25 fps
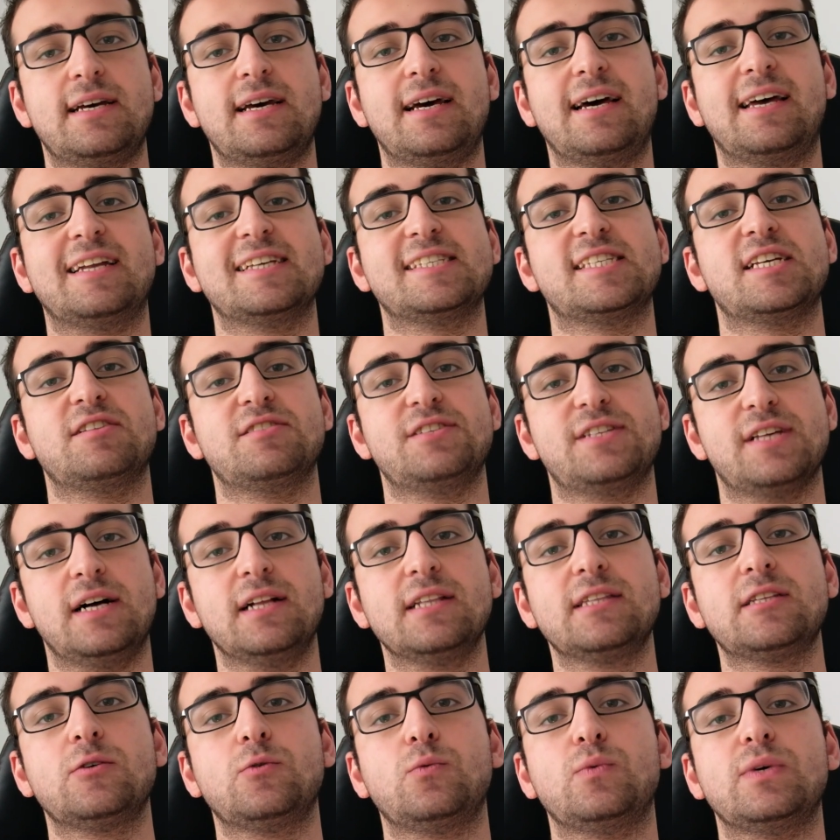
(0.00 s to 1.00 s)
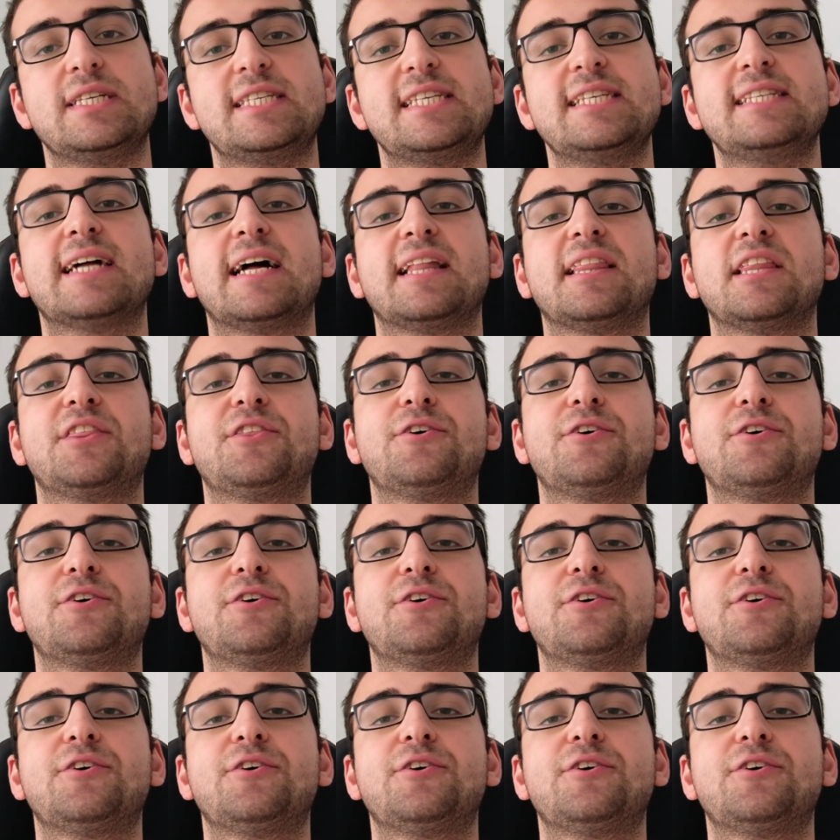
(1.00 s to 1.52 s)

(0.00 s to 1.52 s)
and as a result, we see that the